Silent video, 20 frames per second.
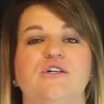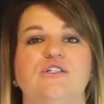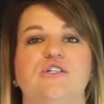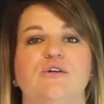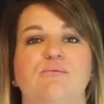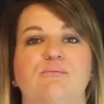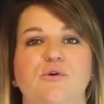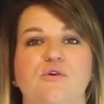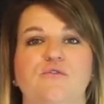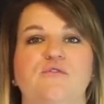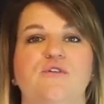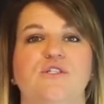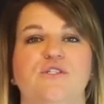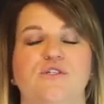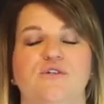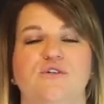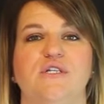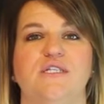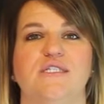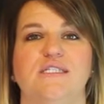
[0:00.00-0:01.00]
to move
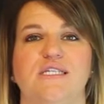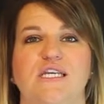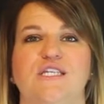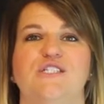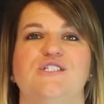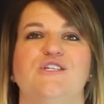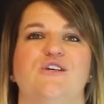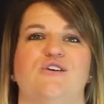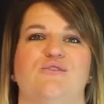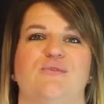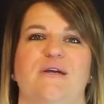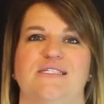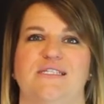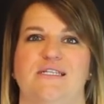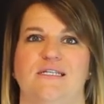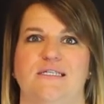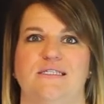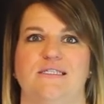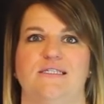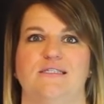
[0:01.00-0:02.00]
students into their
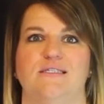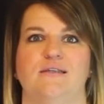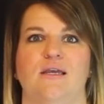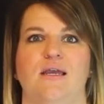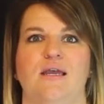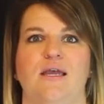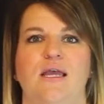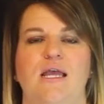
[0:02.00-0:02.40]
residences.